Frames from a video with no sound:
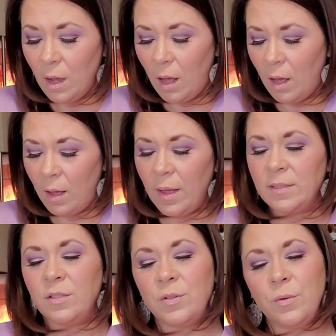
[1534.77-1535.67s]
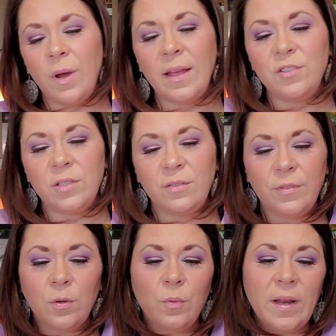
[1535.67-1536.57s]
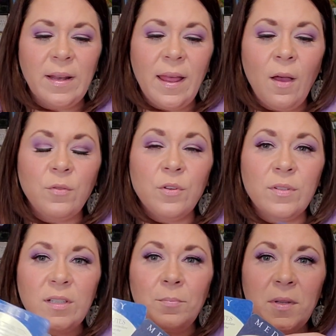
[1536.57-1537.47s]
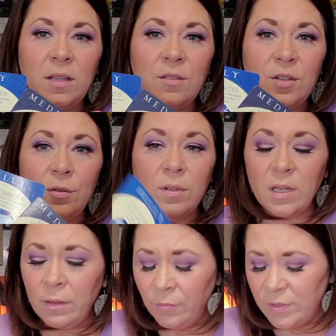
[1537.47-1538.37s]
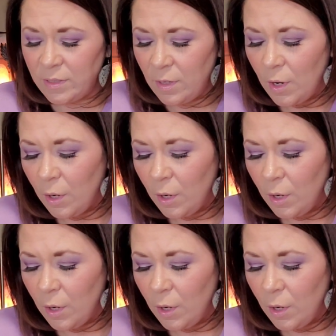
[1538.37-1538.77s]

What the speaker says: And so I just feel right now you're stepping into your gifts.